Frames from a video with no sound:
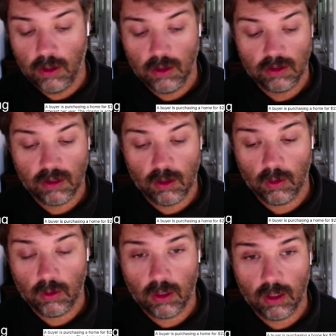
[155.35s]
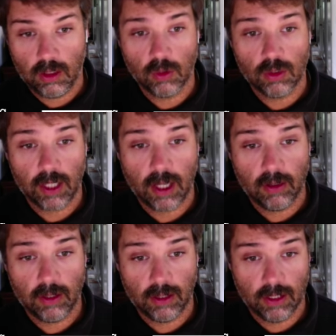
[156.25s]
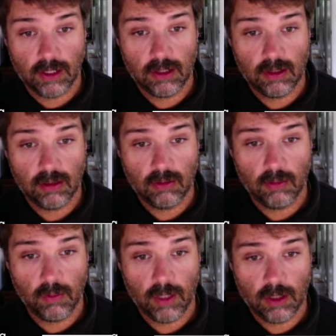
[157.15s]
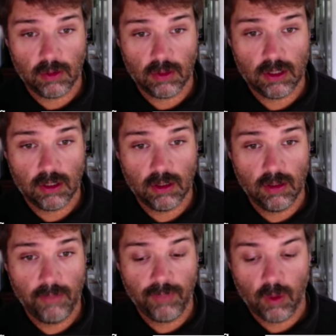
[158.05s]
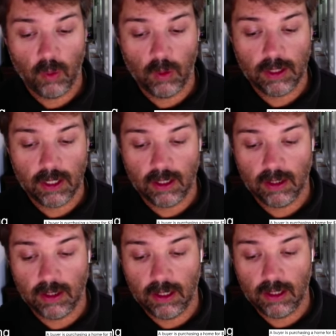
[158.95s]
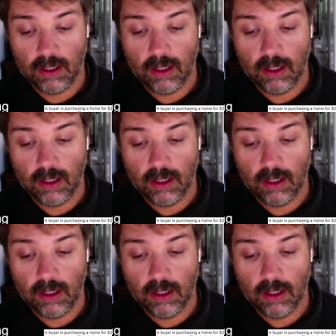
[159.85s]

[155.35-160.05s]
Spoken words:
So in order to calculate interest, we take the